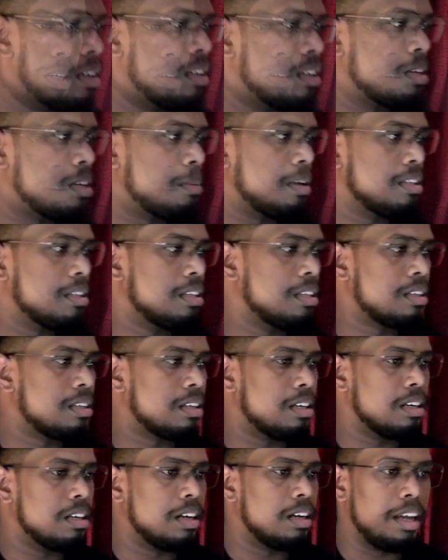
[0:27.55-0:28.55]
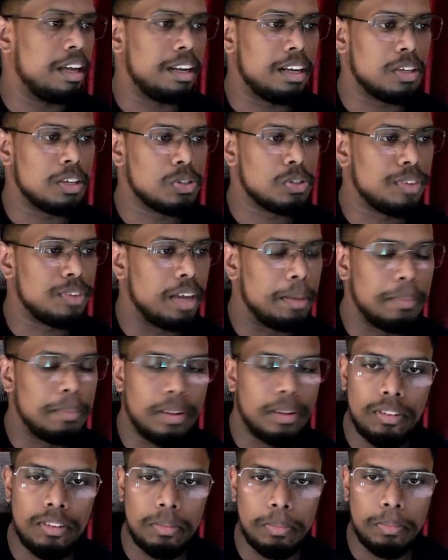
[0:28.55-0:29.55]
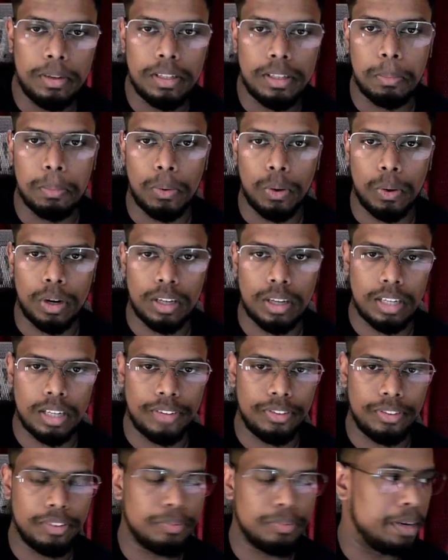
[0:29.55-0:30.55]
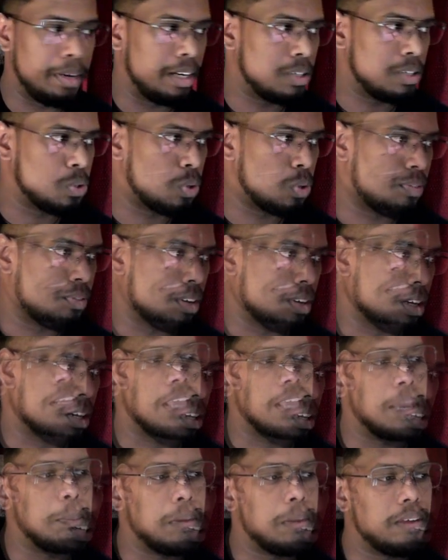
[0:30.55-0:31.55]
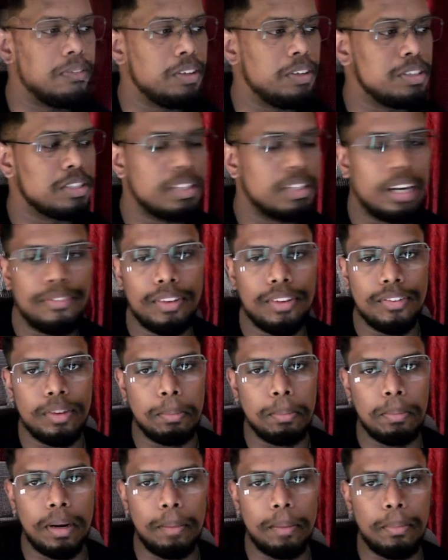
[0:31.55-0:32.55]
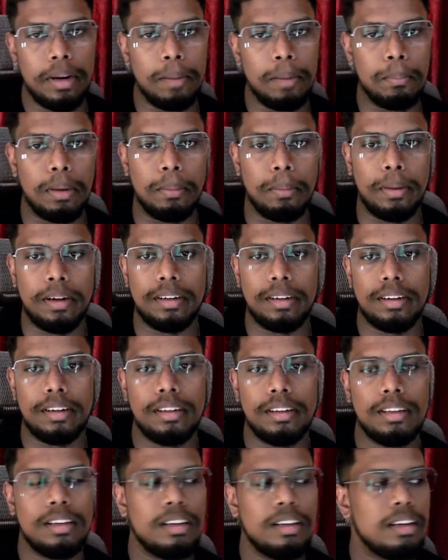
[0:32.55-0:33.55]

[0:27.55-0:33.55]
some other areas of game development, the progress that we have made so far, gameplay feature that we have implemented,